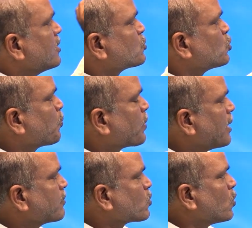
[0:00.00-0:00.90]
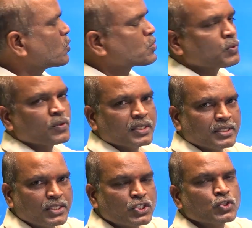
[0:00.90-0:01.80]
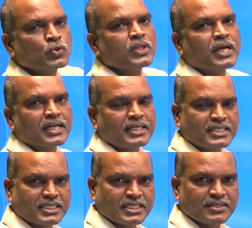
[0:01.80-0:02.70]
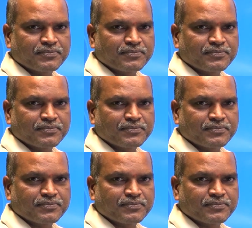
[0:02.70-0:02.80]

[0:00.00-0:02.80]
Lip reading: Supreme Court issue the writs.